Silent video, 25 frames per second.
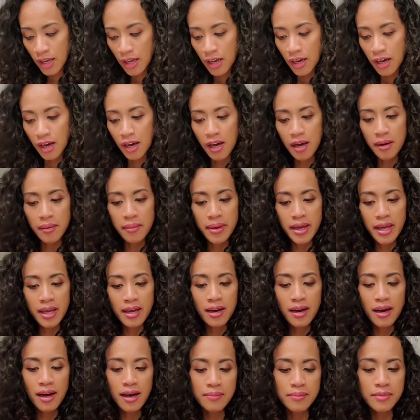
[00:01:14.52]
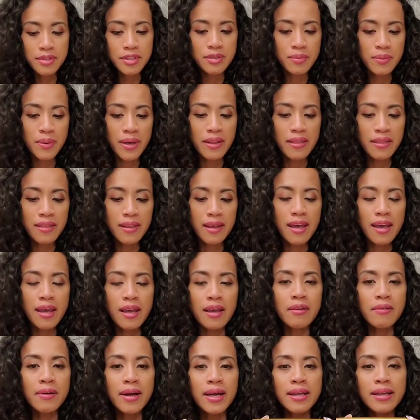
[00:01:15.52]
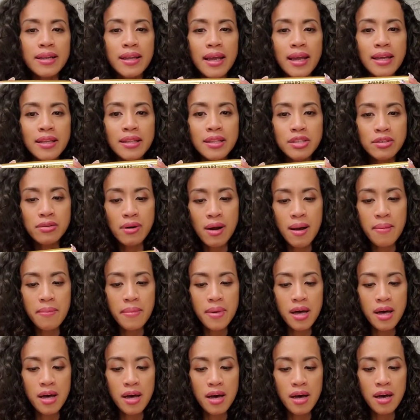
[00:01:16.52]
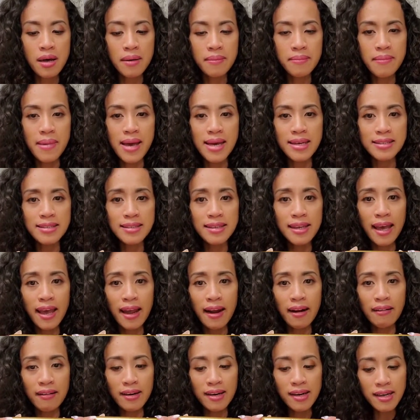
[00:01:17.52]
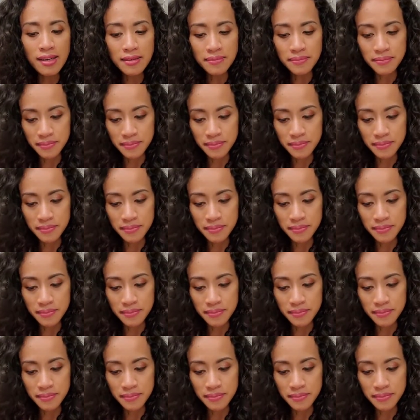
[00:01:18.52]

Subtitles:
It comes with the Grande Drama mascara,